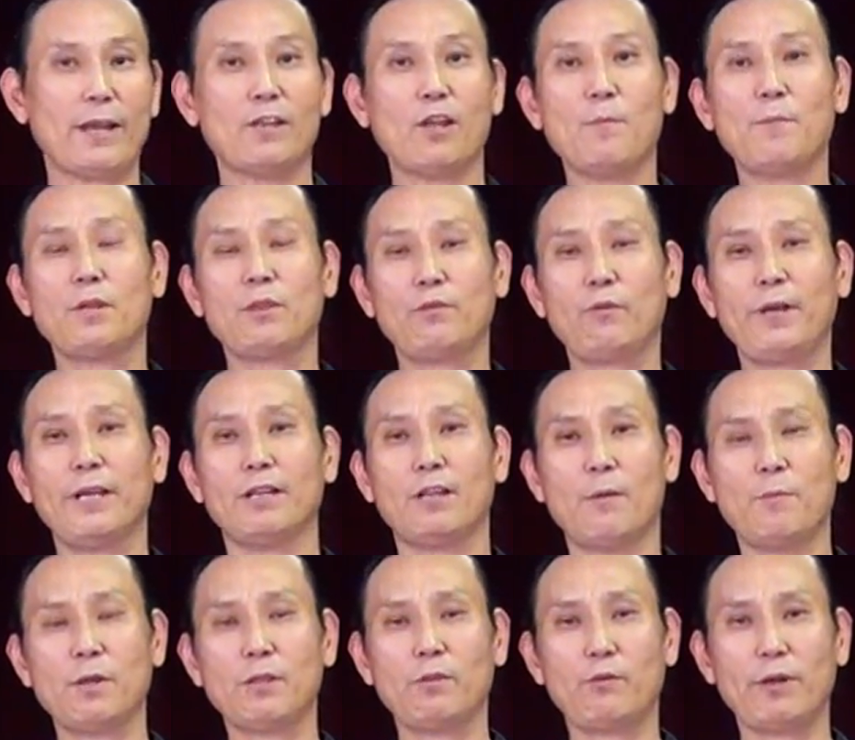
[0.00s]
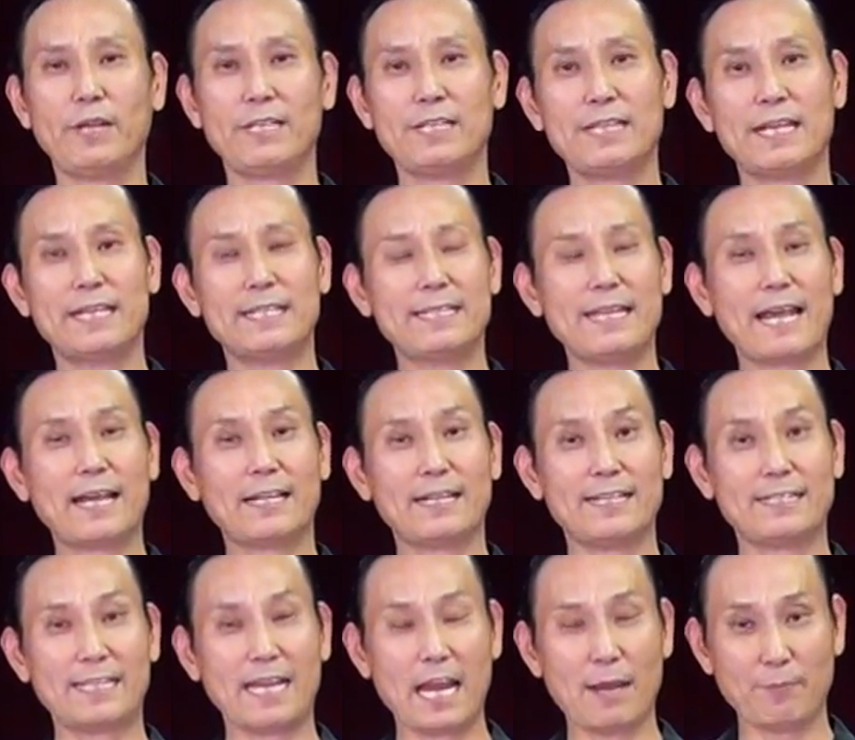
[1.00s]
Alright, number 3. Number 3 is
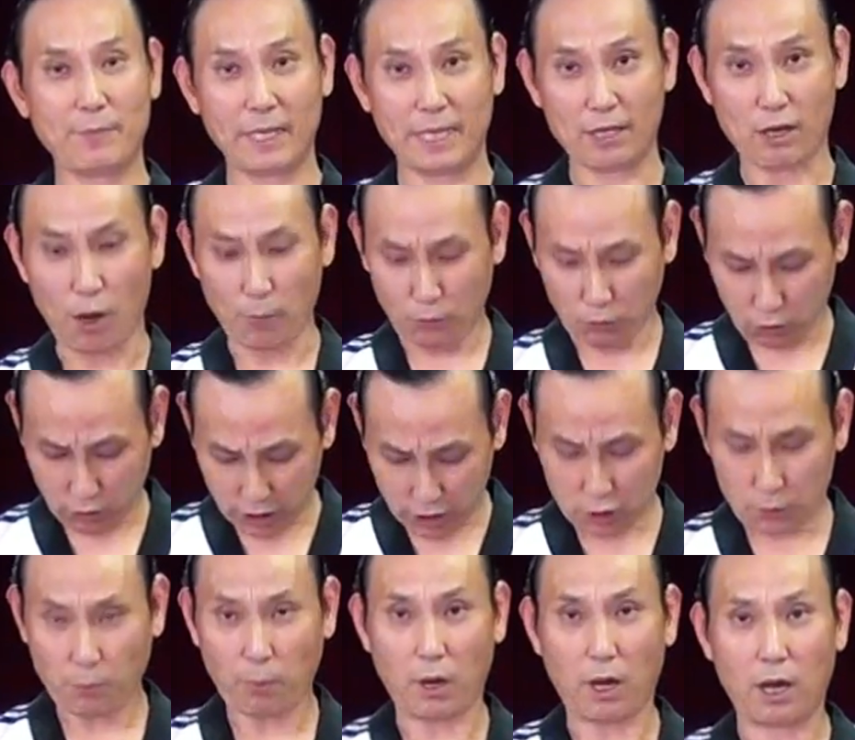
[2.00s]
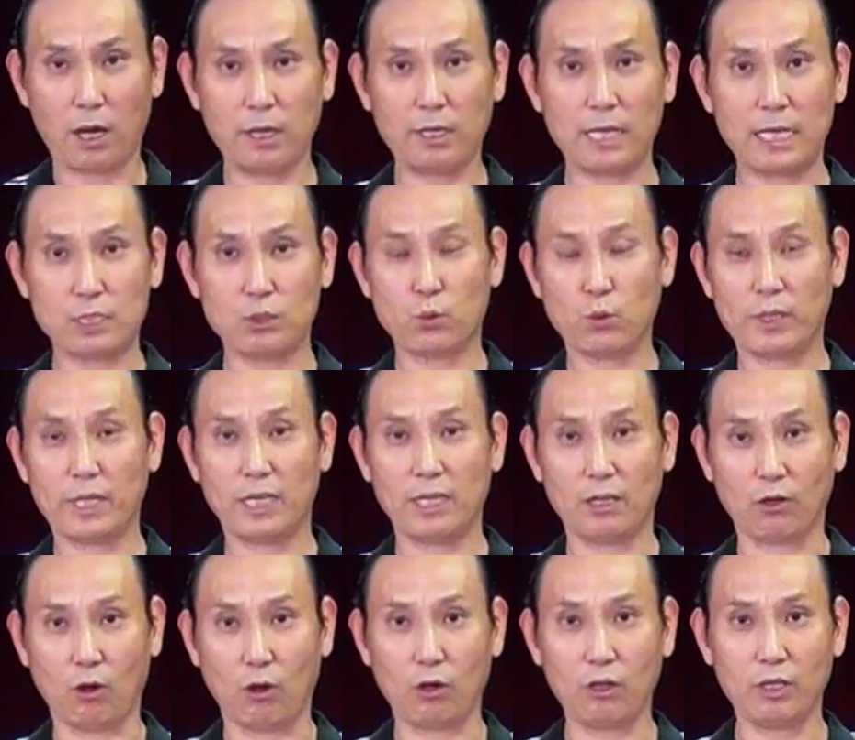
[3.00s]
exactly the same thing up to this part as we
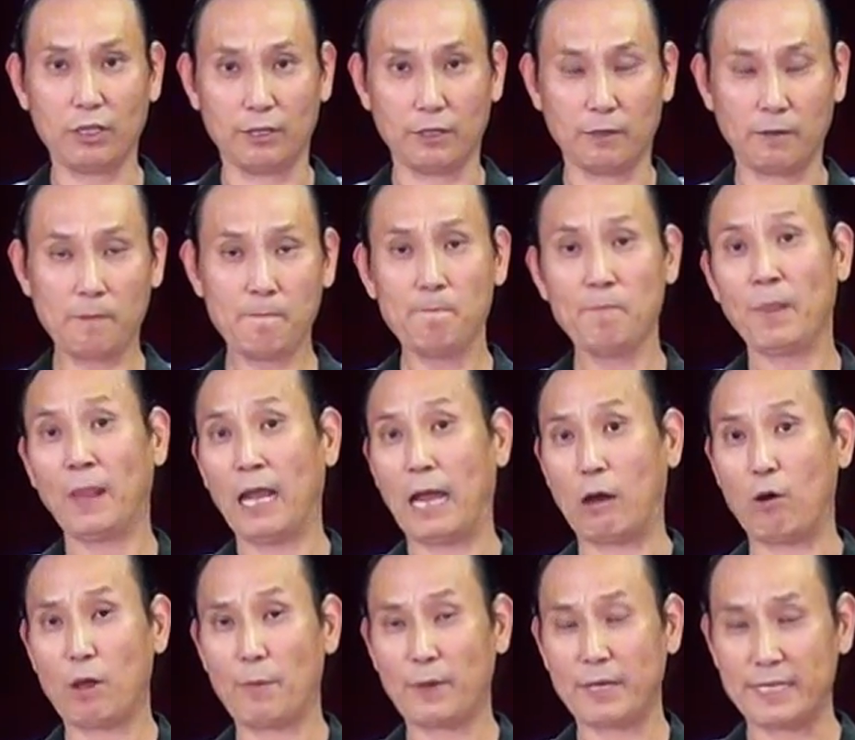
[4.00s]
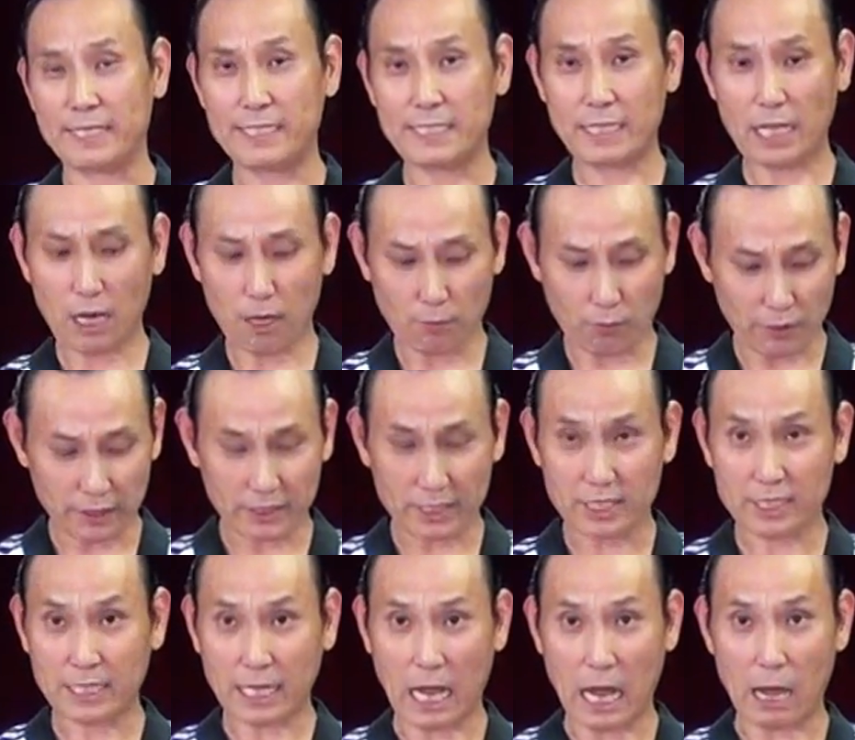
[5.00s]
did it earlier. However, instead of
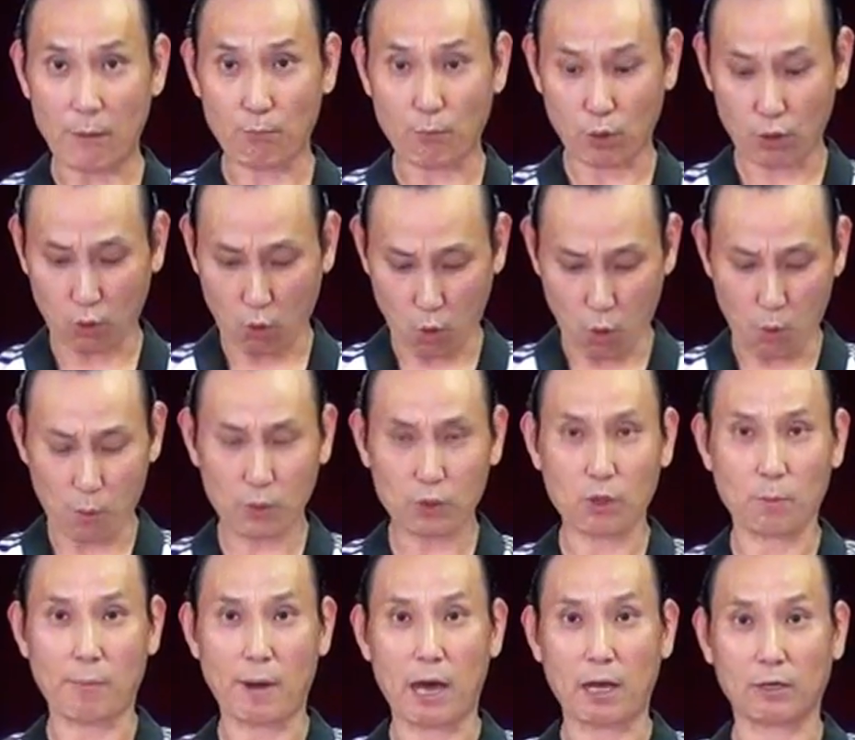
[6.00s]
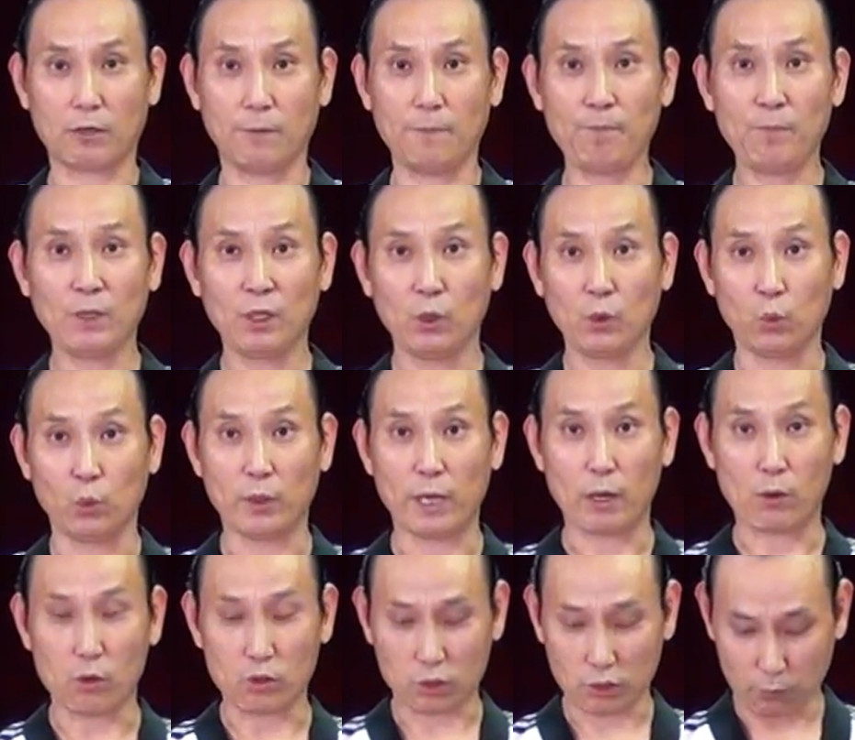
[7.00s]
bring this top one over the bottom,
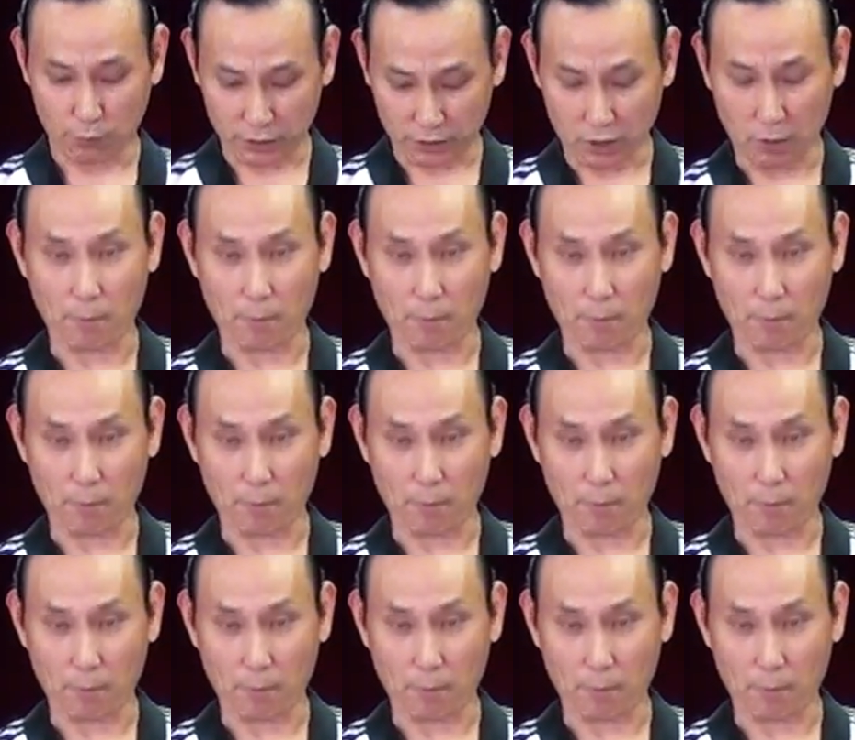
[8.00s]
we are going to